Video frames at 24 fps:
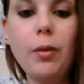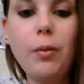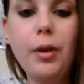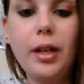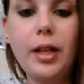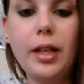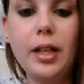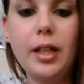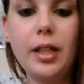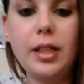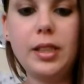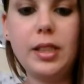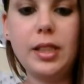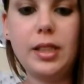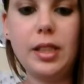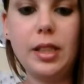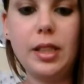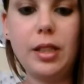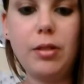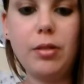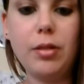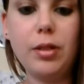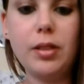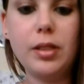working at Disney
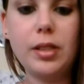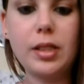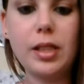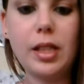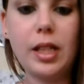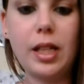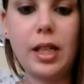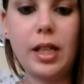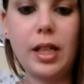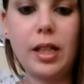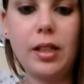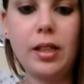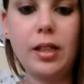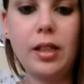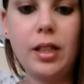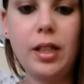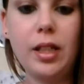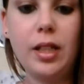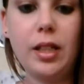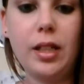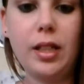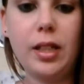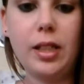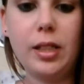Cruise Line.
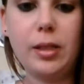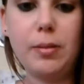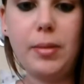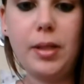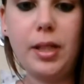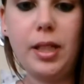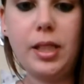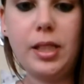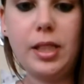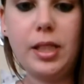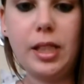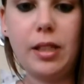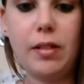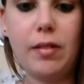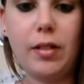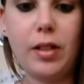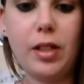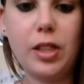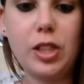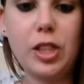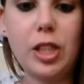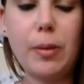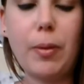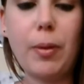It's Minnie steering
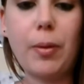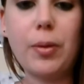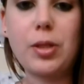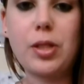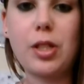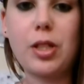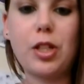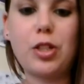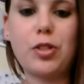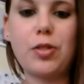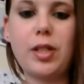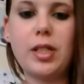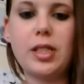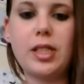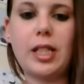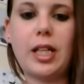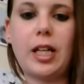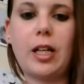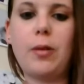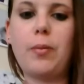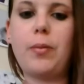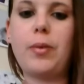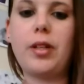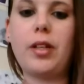a ship. I was going to trade it
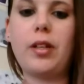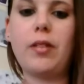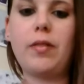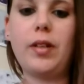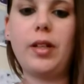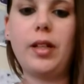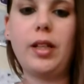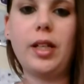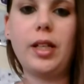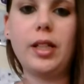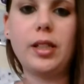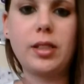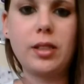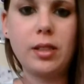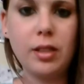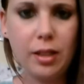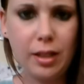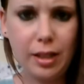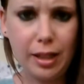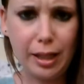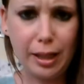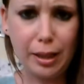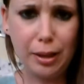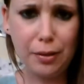out, but then I realised
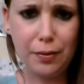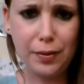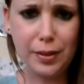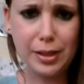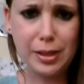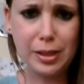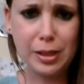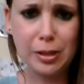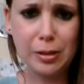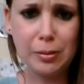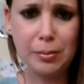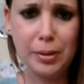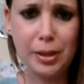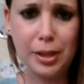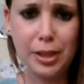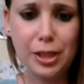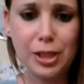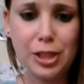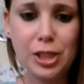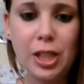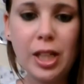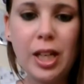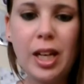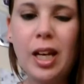I love it too
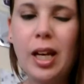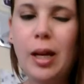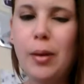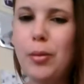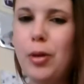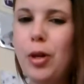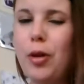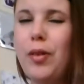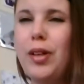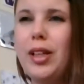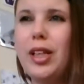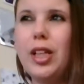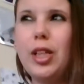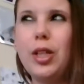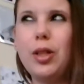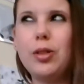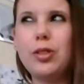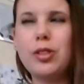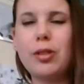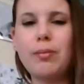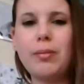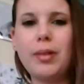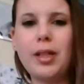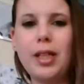much. Not really
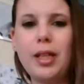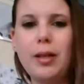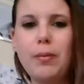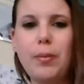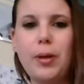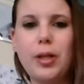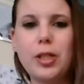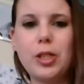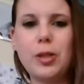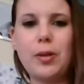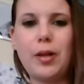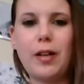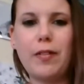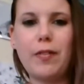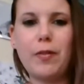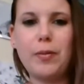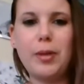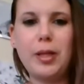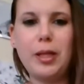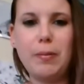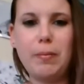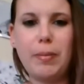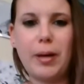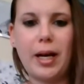huge on Minnie, but I do have a
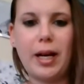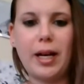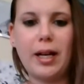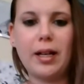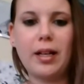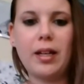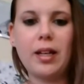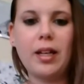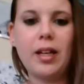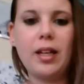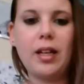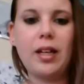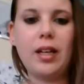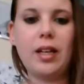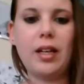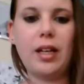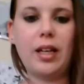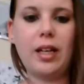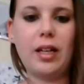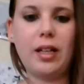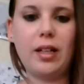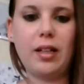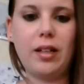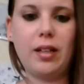Minnie bag
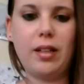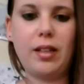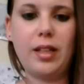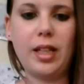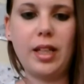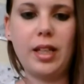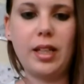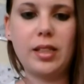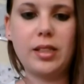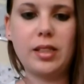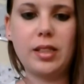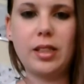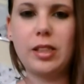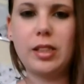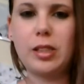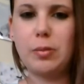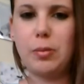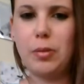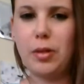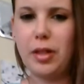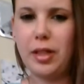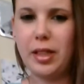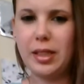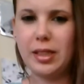and this and
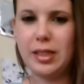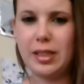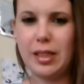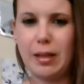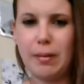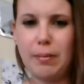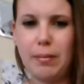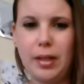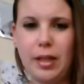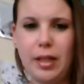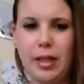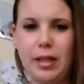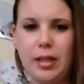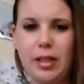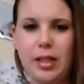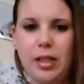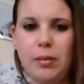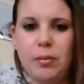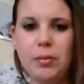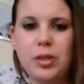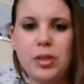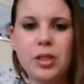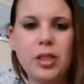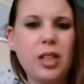some of the things that are Minnie
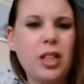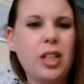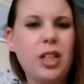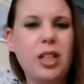themed.